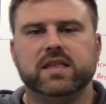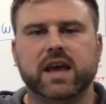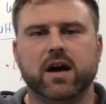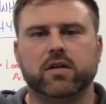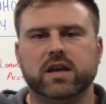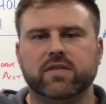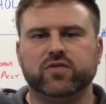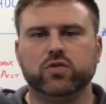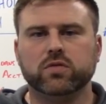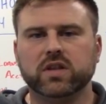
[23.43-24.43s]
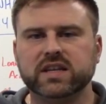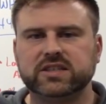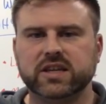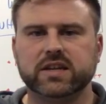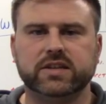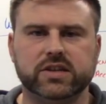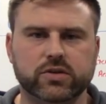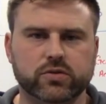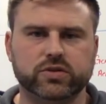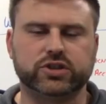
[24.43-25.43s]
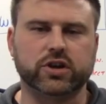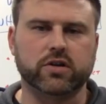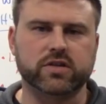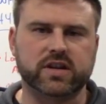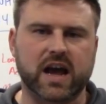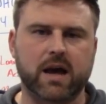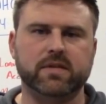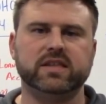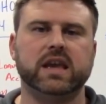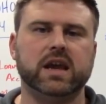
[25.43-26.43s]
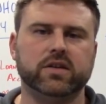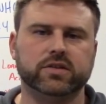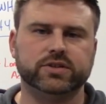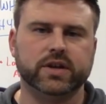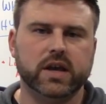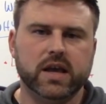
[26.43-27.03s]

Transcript: Now, if you listen to certain commentators